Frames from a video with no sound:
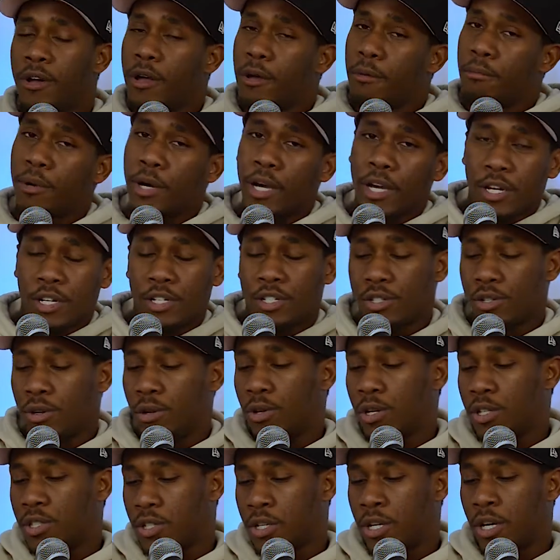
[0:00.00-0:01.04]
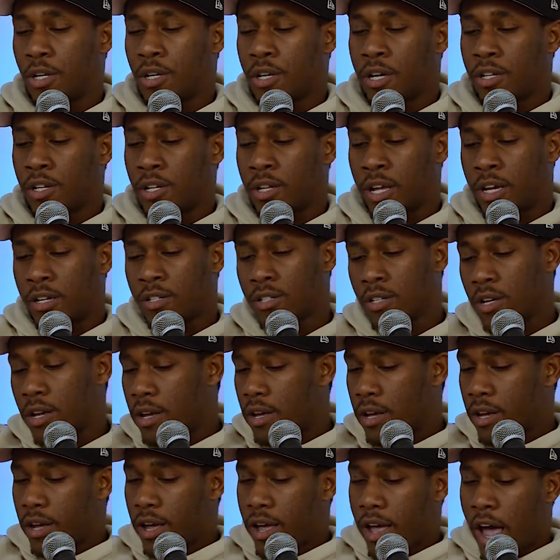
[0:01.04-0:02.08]
but he still looks good nonetheless.
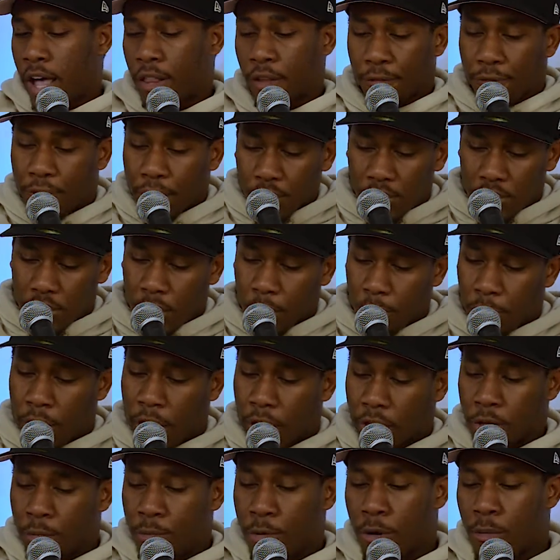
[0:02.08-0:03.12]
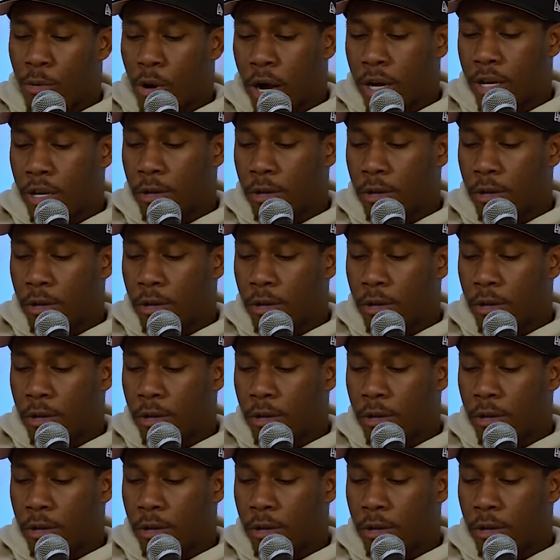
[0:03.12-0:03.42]
At the 5th seed, we got the Milwaukee